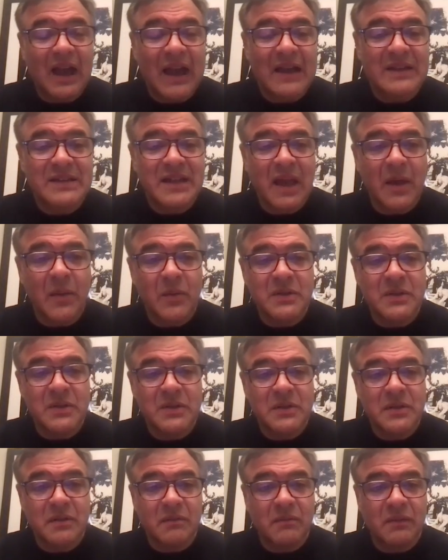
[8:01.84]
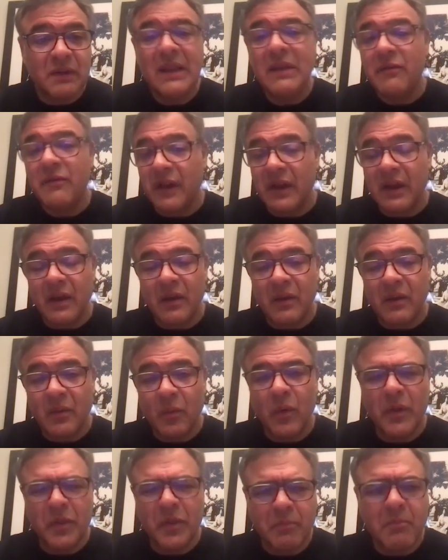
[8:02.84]
as I was leaving
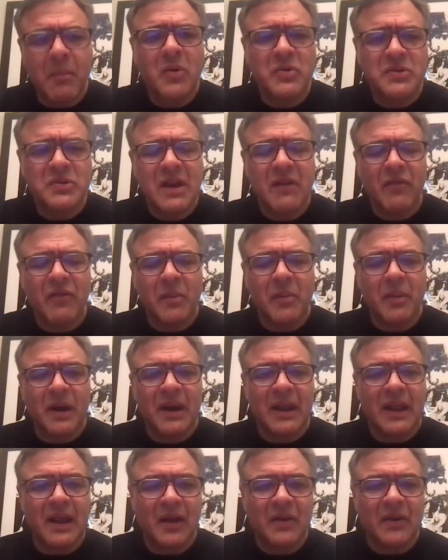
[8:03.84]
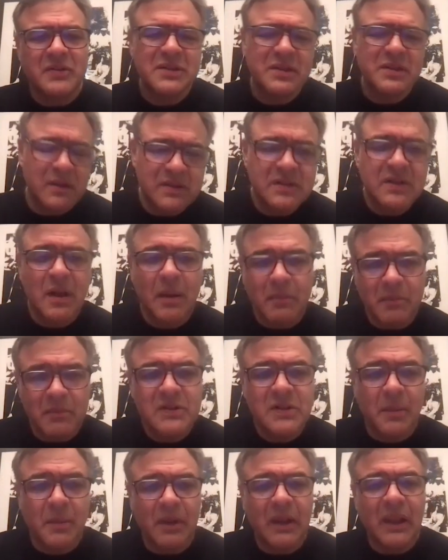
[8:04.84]
with most everybody else, some
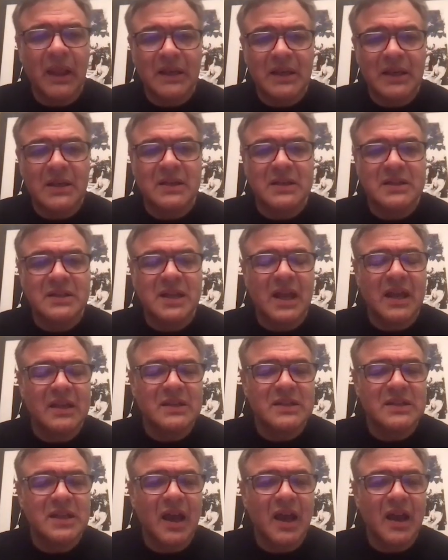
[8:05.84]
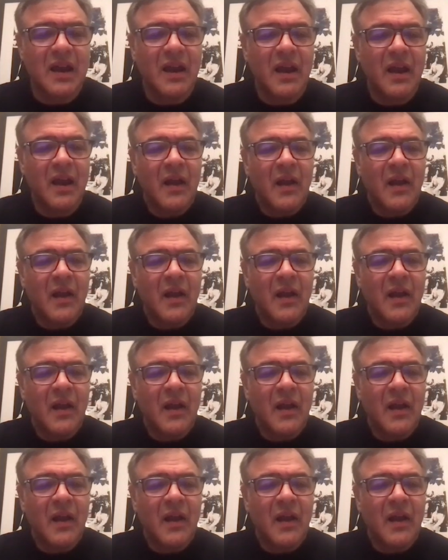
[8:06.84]
elected to stay inside,